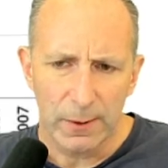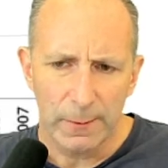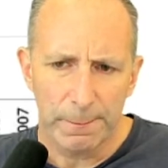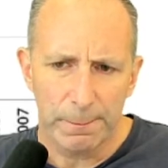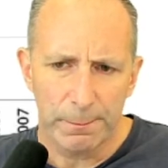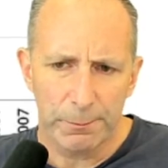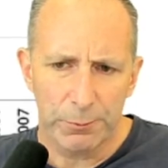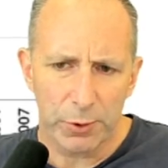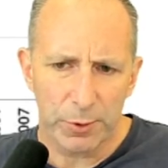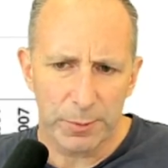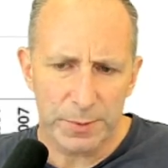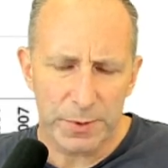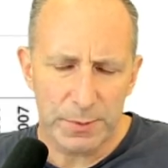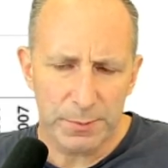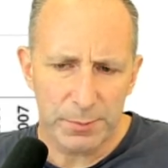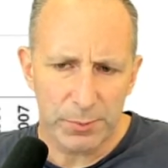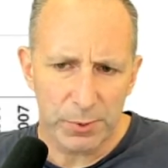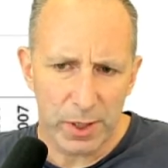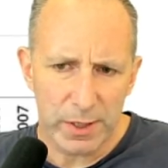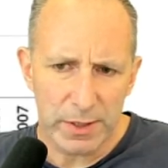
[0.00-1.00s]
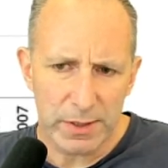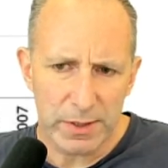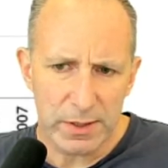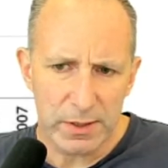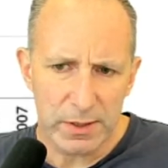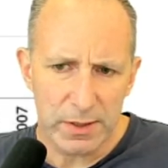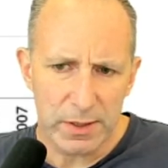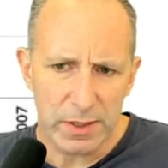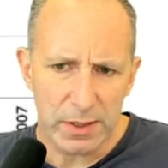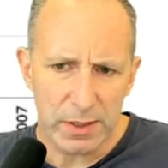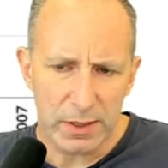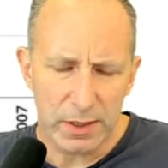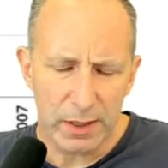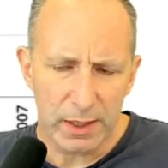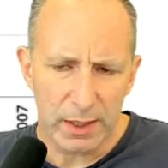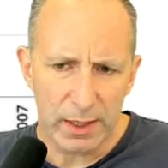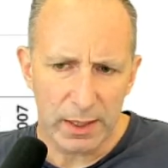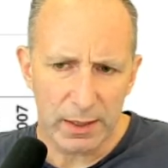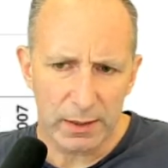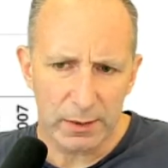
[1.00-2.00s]
property prices
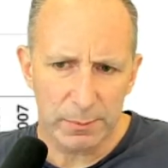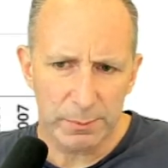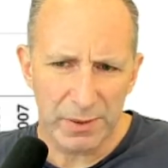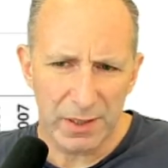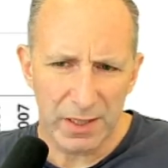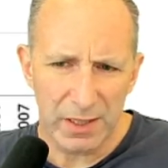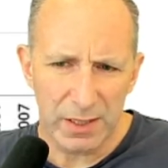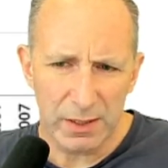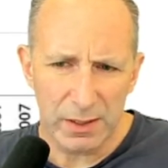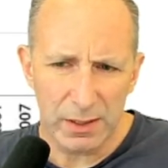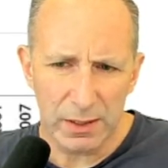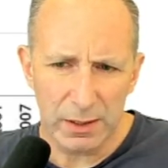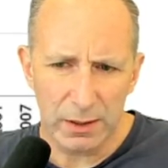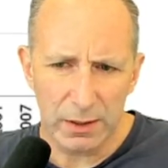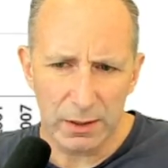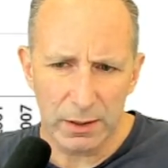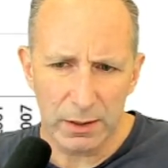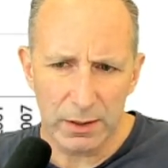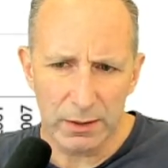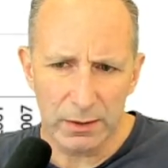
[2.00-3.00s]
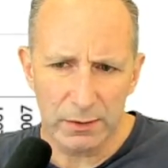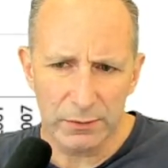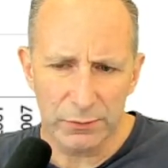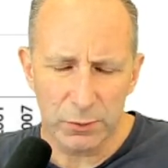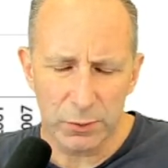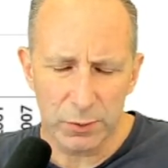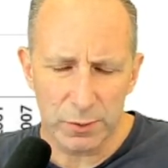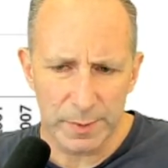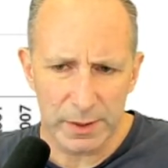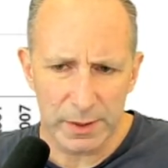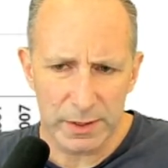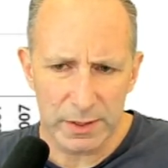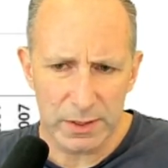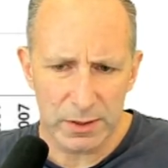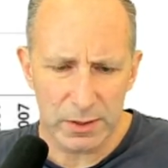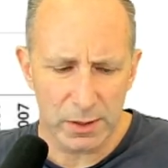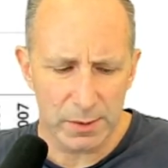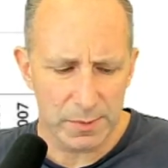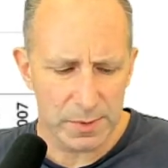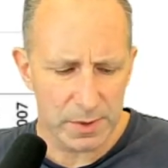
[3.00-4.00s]
had a peak in affordability
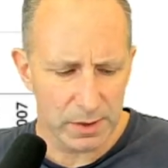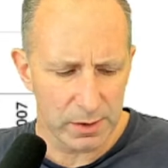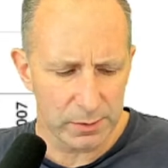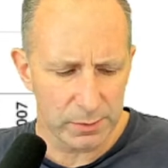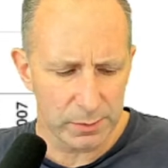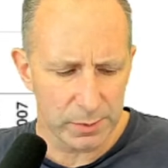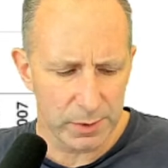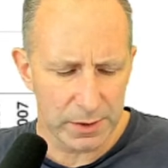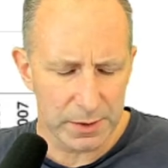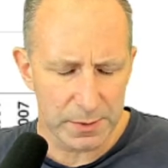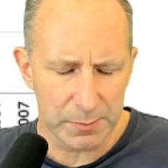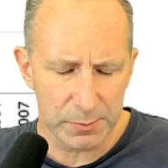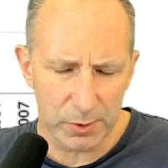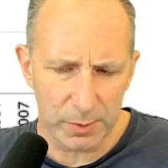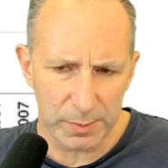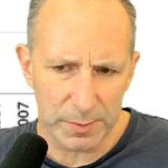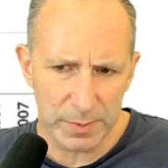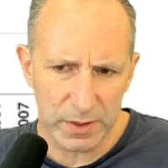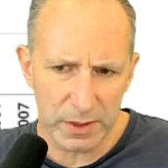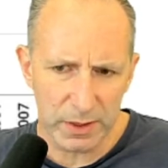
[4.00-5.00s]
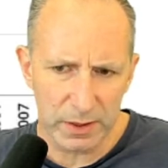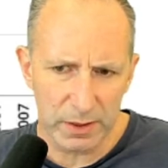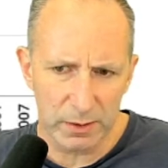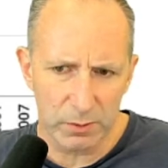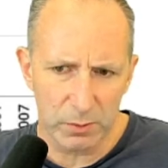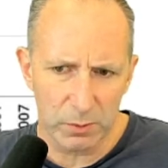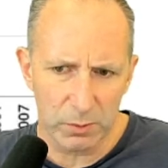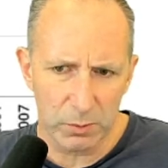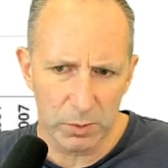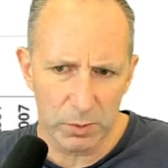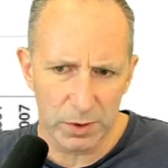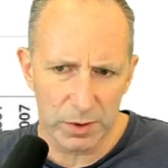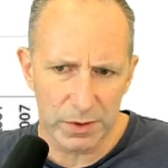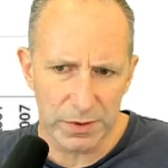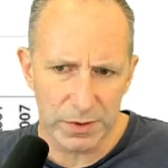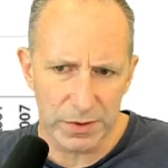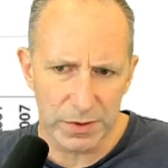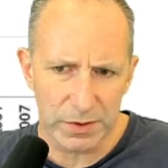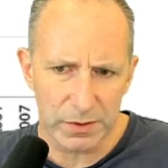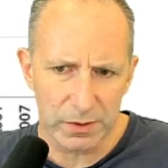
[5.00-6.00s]
terms. In other words, property
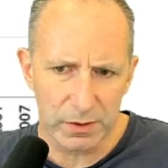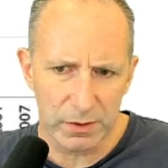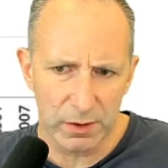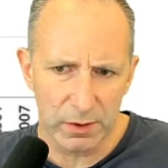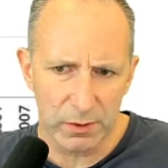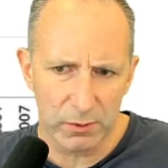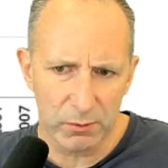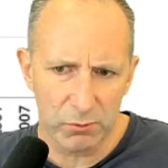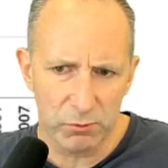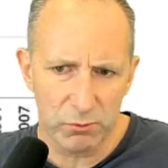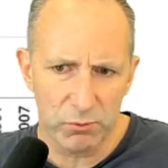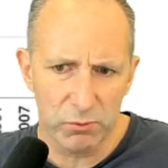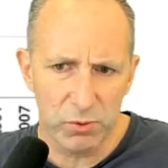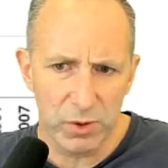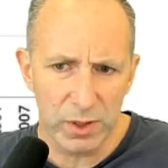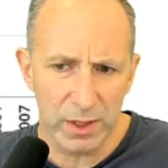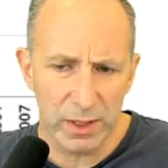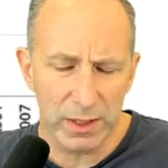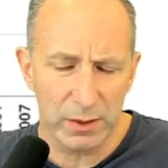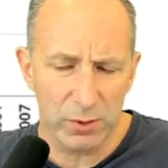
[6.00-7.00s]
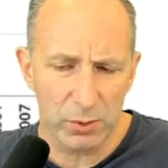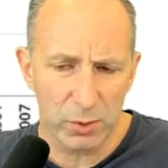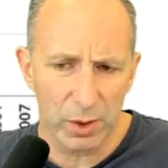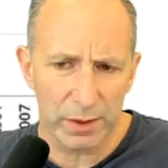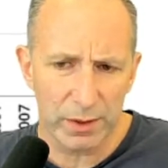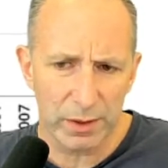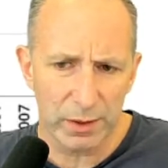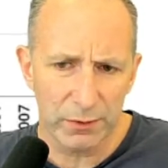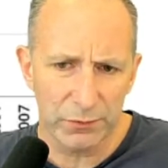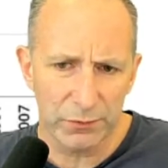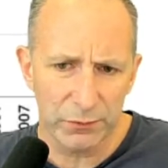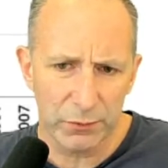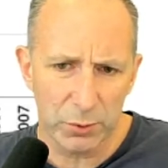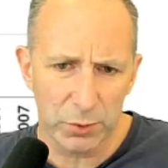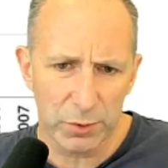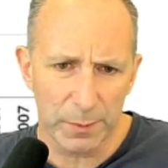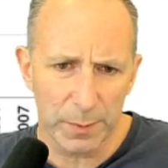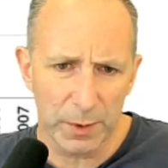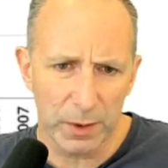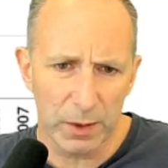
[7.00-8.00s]
was really quite
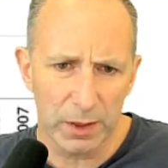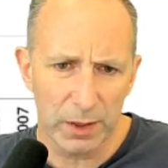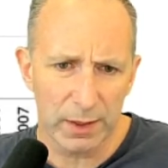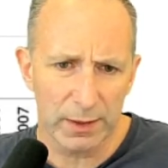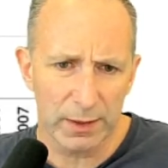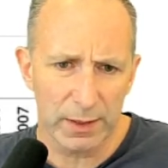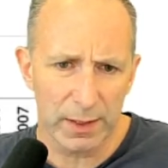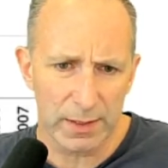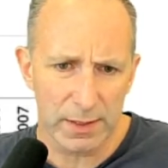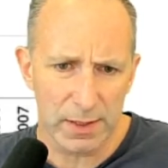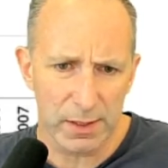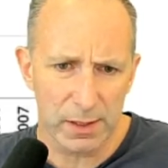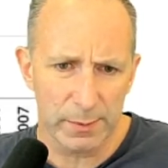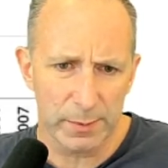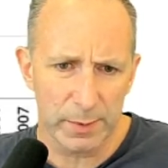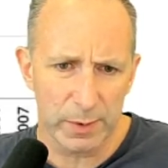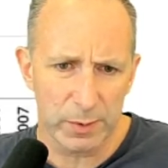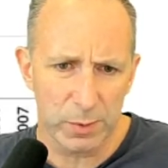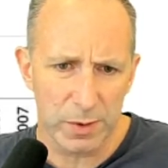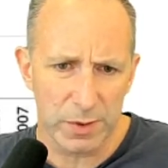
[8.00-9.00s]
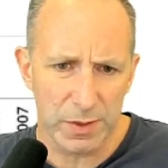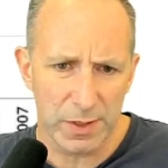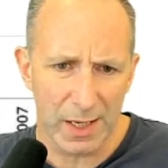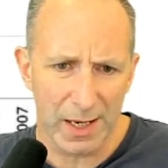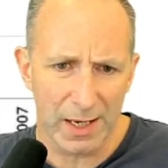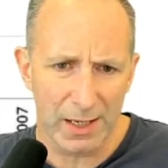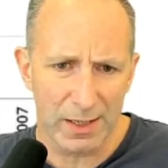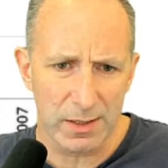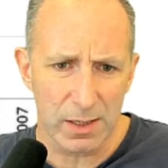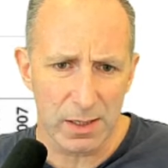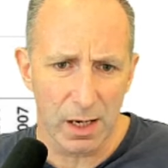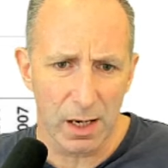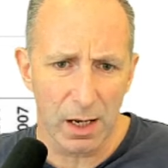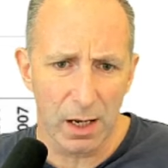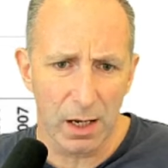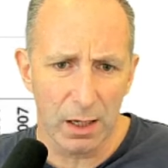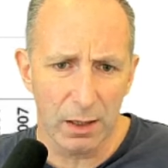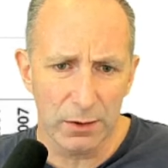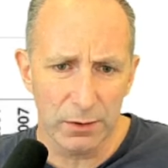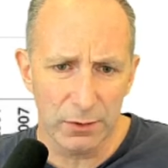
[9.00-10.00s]
unaffordable, and last time it was as
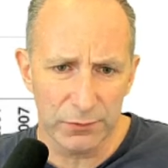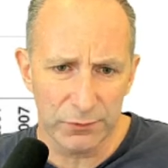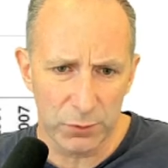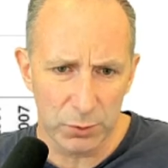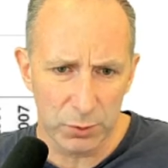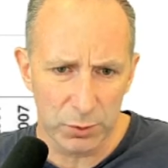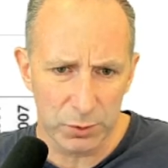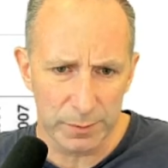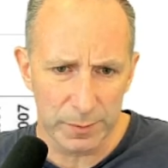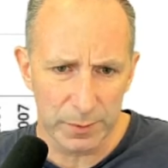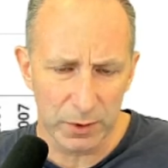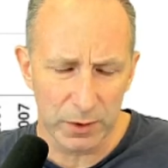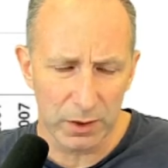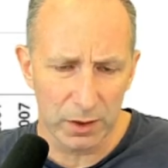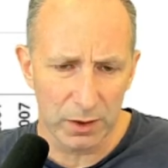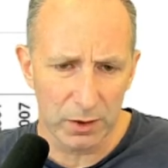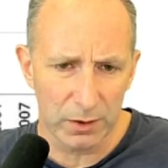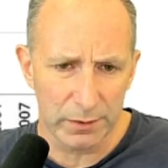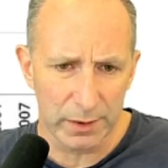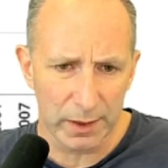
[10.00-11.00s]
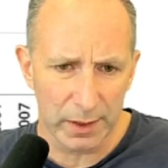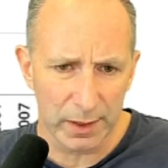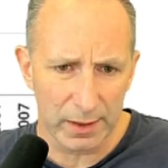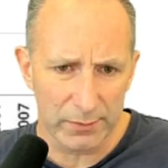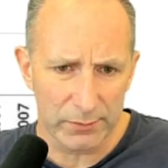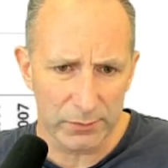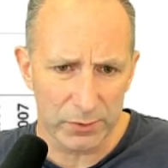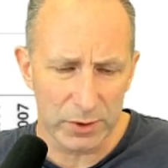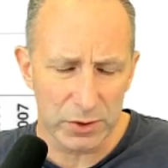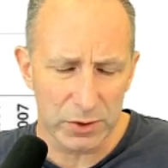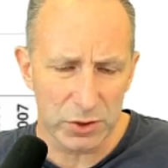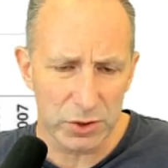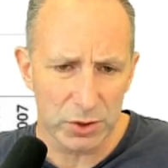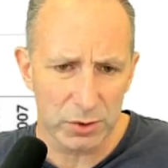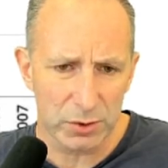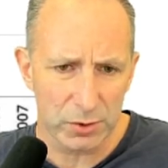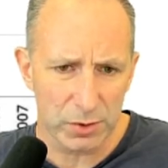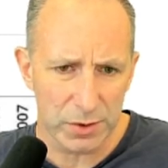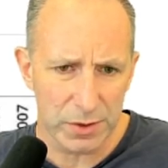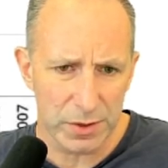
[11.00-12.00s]
unaffordable on average
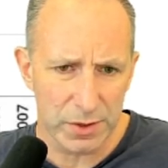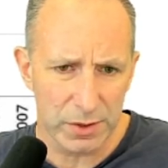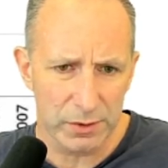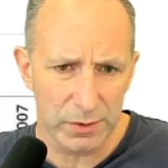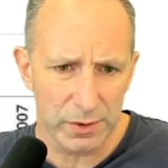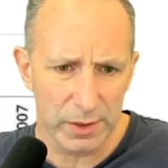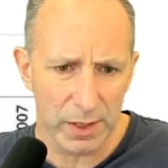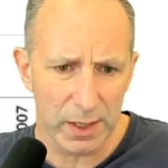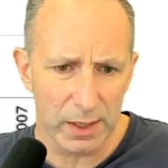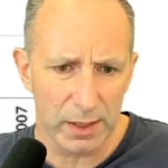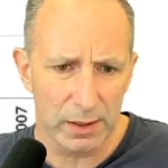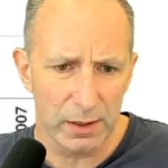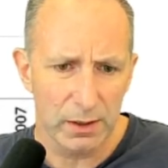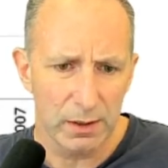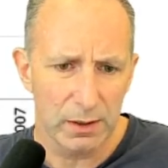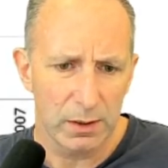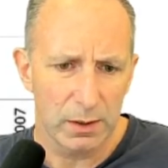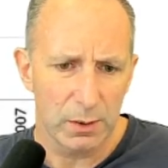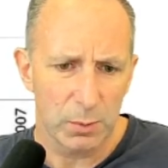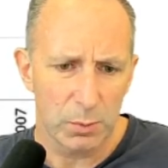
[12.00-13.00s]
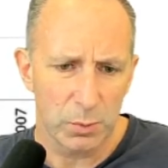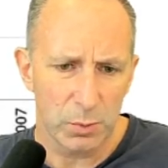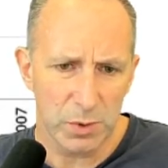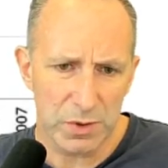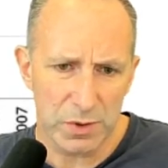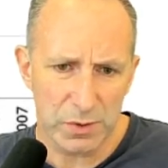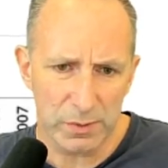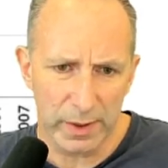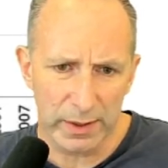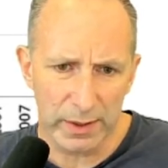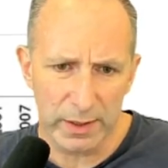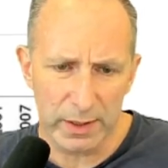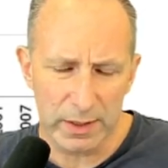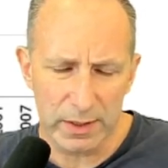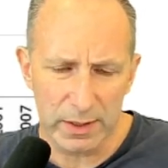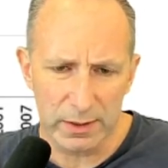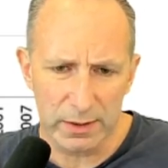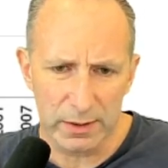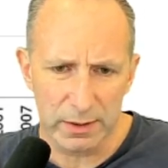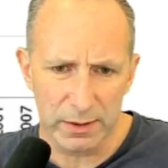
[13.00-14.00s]
across the UK was around
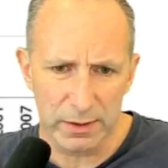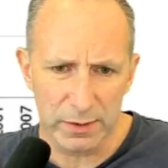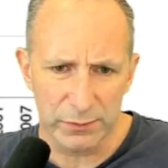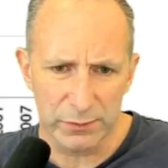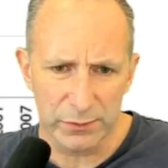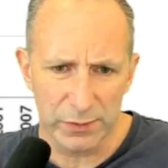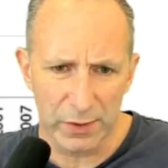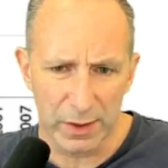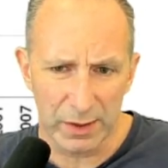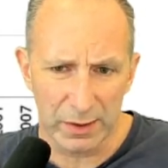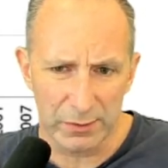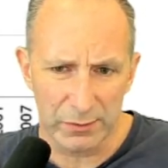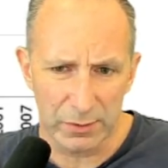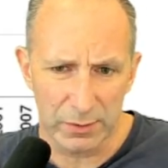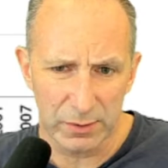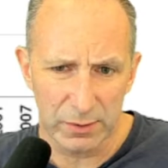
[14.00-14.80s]
1895.